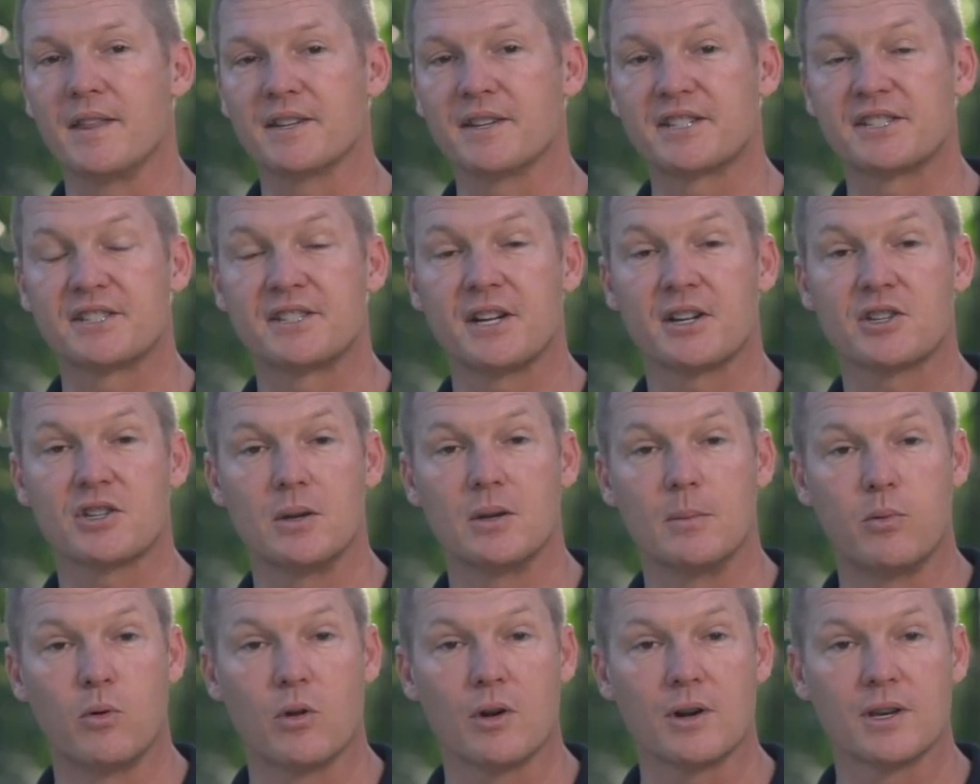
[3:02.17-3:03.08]
this is such an
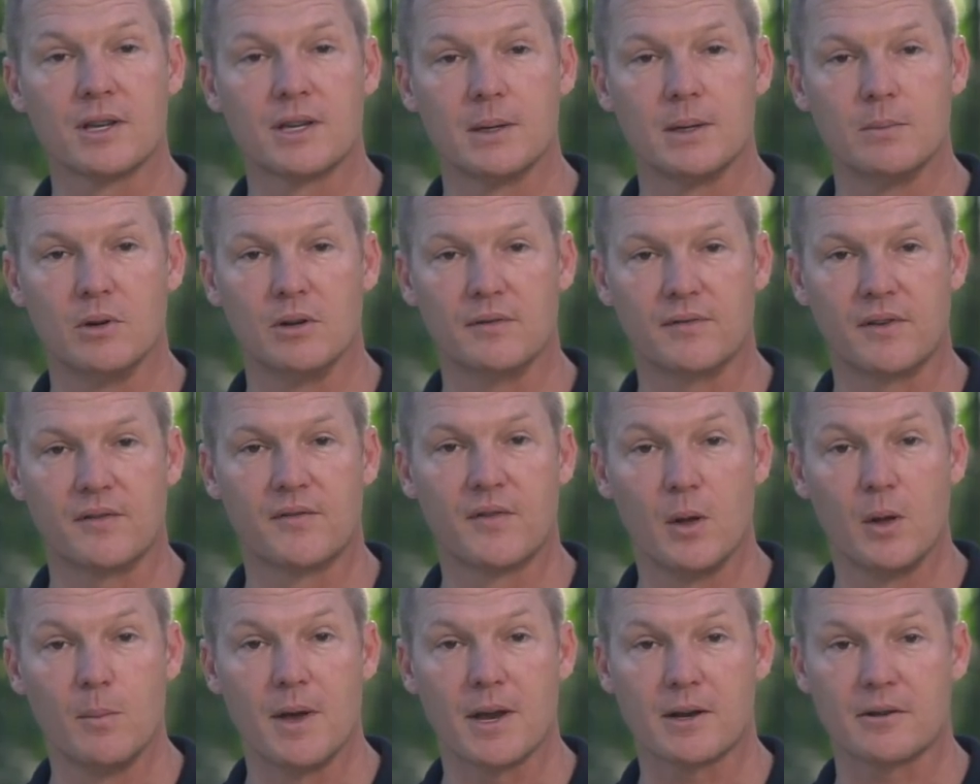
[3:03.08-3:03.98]
important gimbal for
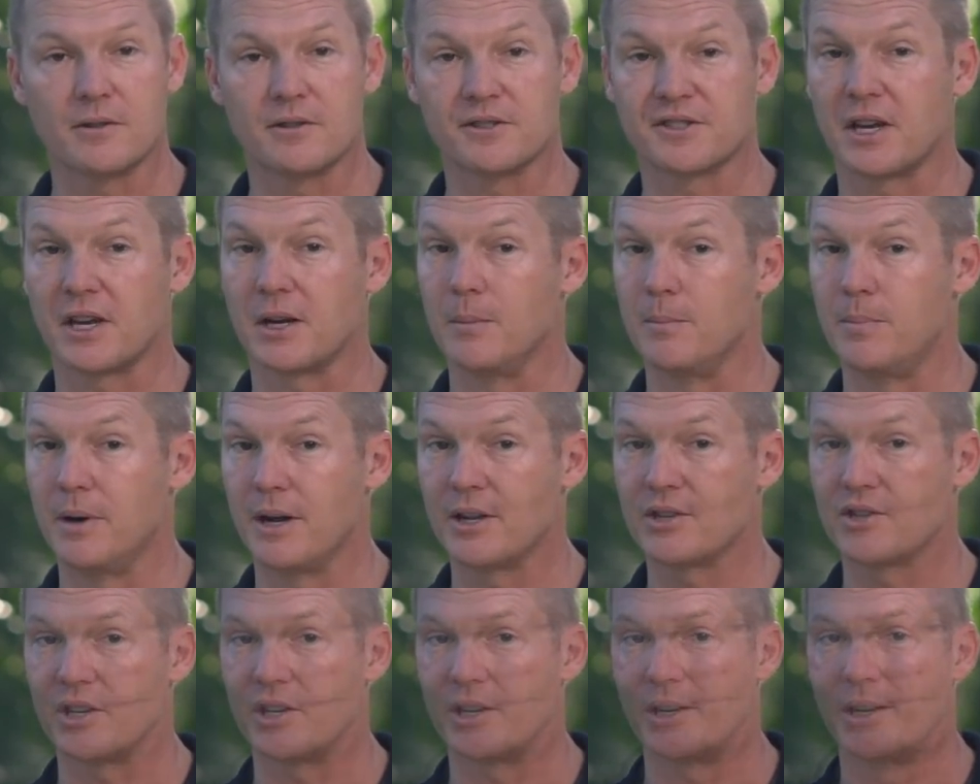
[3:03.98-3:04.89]
filmmakers on a
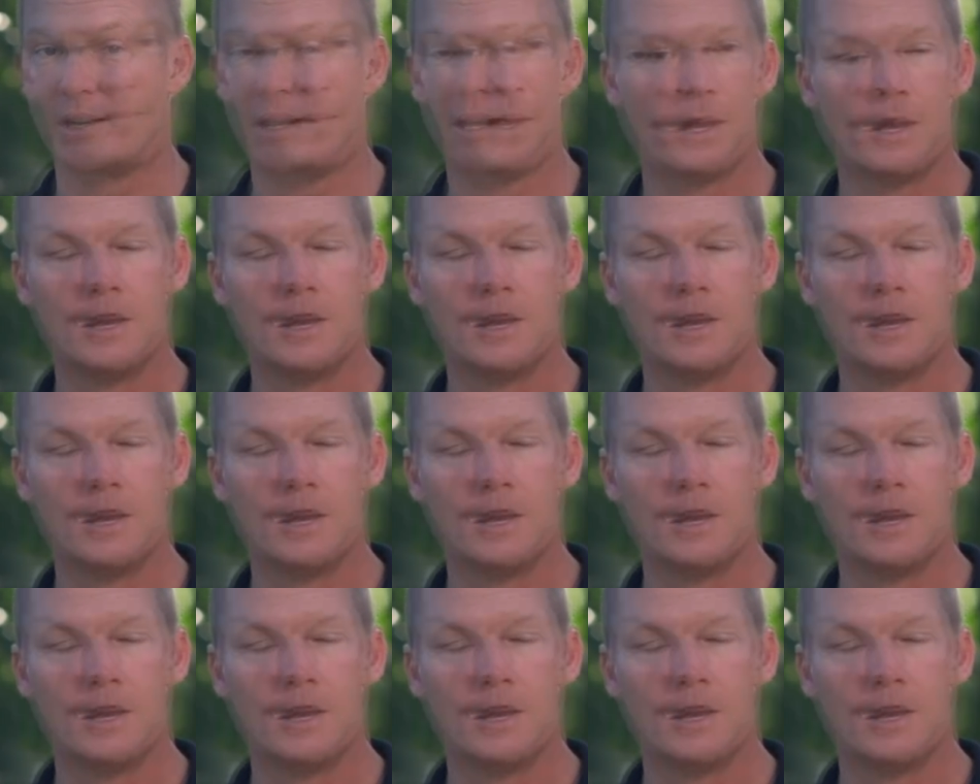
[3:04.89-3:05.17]
budget.